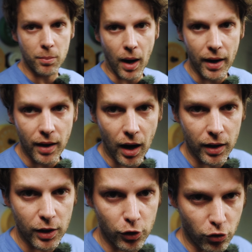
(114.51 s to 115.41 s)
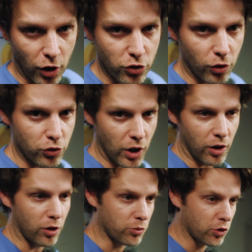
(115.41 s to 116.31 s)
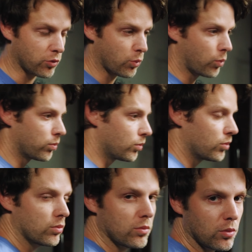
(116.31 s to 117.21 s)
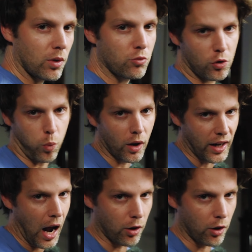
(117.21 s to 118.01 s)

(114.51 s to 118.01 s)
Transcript: in mind, not an instructional channel, I'm just working